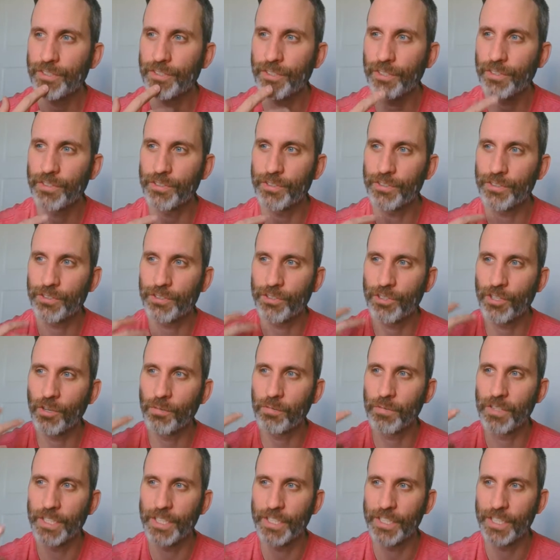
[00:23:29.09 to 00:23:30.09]
so there's so
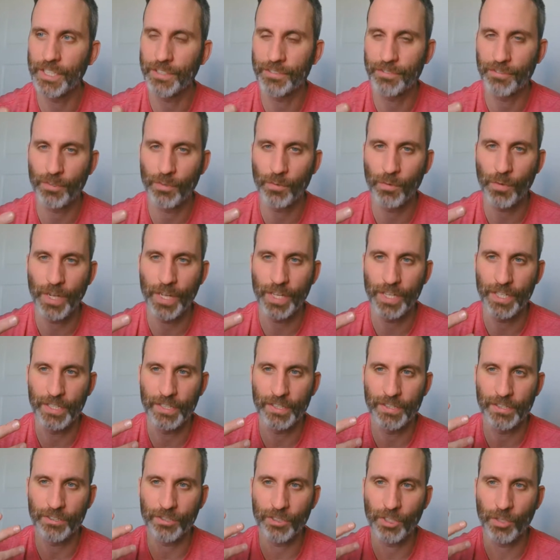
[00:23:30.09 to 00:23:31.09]
many different
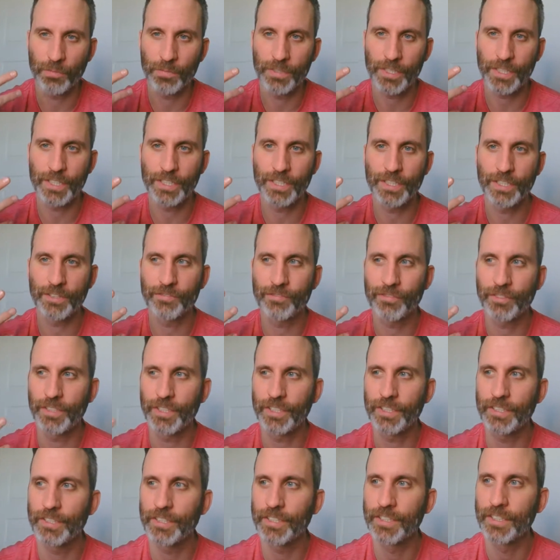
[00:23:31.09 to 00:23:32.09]
ways, so many
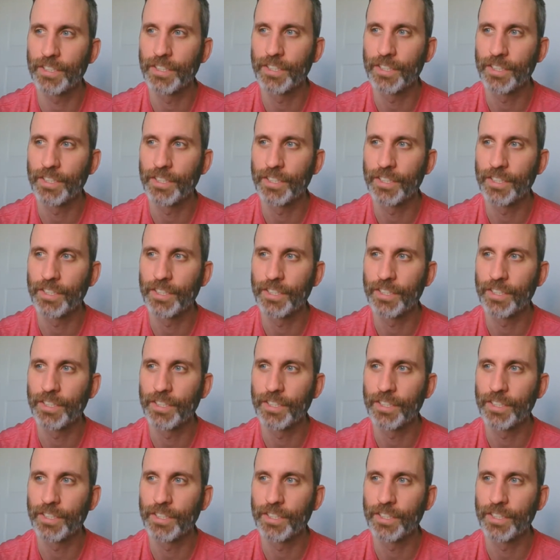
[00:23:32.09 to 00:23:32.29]
different